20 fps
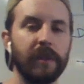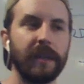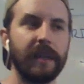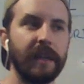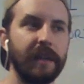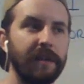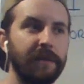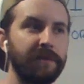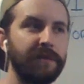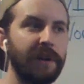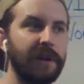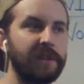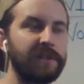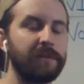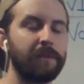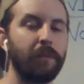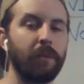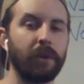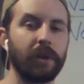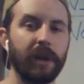give us
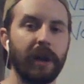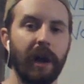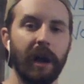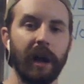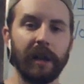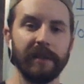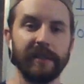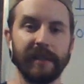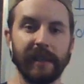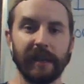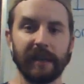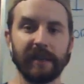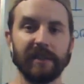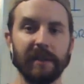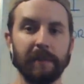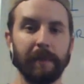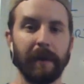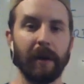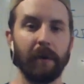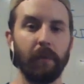more context
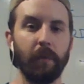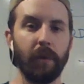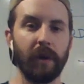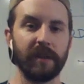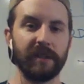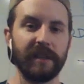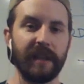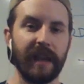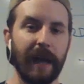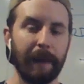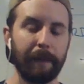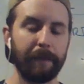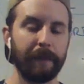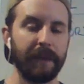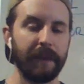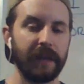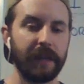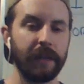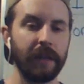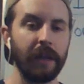about what's happening.
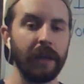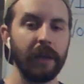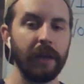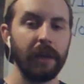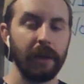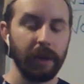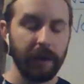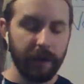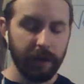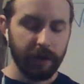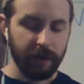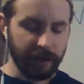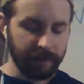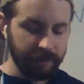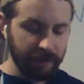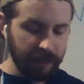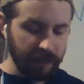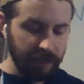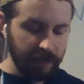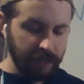Okay?
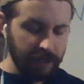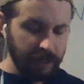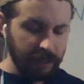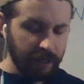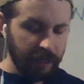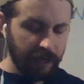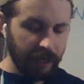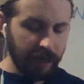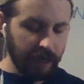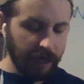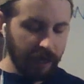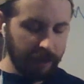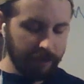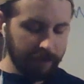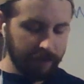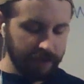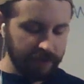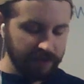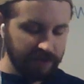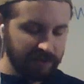
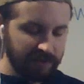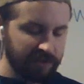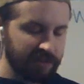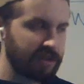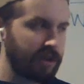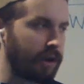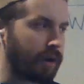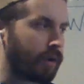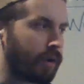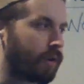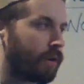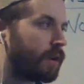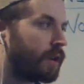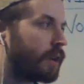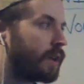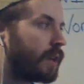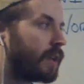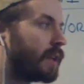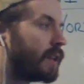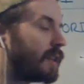So
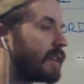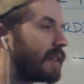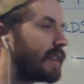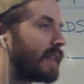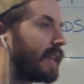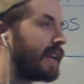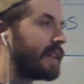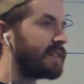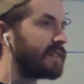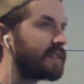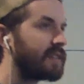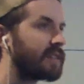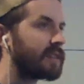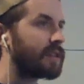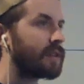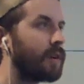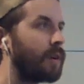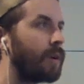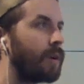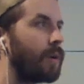let's
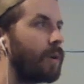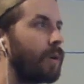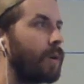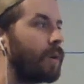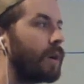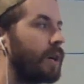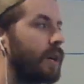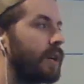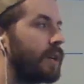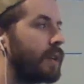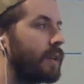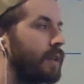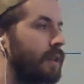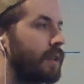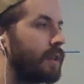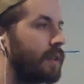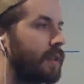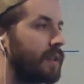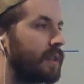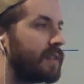
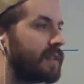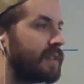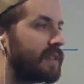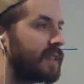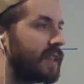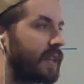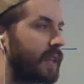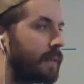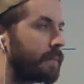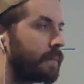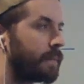see.